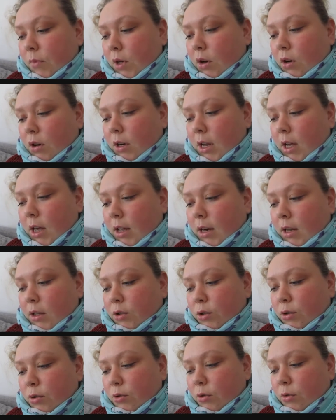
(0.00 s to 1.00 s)
on
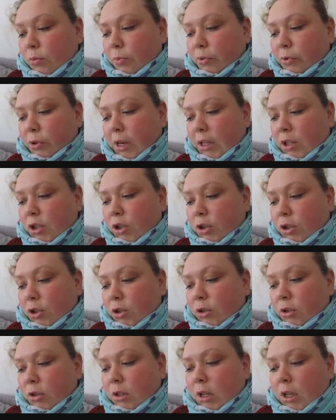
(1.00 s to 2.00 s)
Harajuku
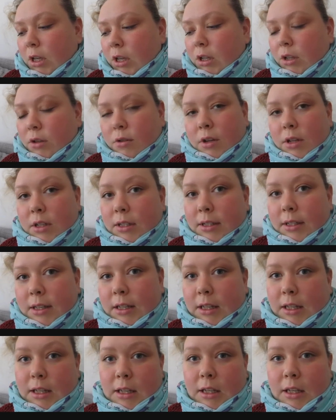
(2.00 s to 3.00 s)
Bridge you can
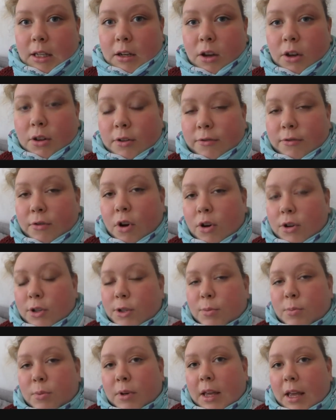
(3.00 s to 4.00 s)
see a lot of
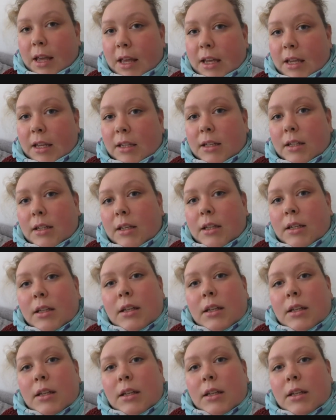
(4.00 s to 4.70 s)
cosplay